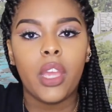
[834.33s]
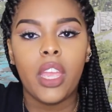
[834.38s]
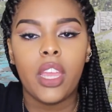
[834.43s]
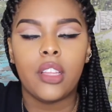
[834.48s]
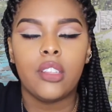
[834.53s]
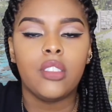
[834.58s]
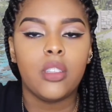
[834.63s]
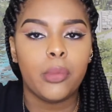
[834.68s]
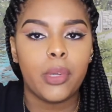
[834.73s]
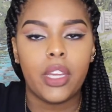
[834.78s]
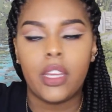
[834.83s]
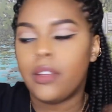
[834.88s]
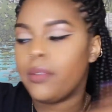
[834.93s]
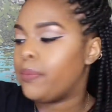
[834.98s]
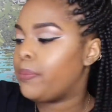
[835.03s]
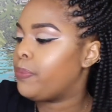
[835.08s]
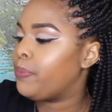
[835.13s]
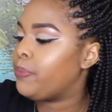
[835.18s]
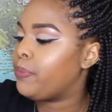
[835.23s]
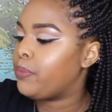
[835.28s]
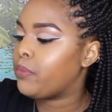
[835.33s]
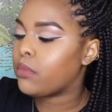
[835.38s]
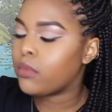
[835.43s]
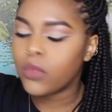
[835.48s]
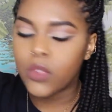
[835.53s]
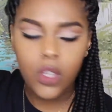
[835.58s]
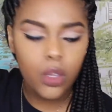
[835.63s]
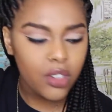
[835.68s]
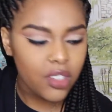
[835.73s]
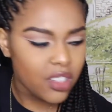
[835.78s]
8 is number 8.
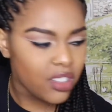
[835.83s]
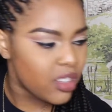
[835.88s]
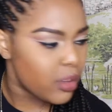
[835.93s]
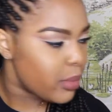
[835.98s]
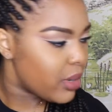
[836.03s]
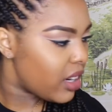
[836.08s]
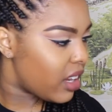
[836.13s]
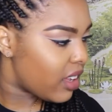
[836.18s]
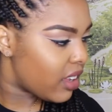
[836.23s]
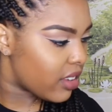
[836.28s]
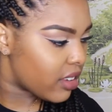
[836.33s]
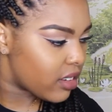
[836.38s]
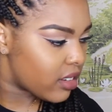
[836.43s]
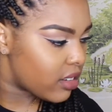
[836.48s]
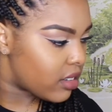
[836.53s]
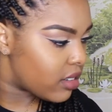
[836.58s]
No, this is number 9.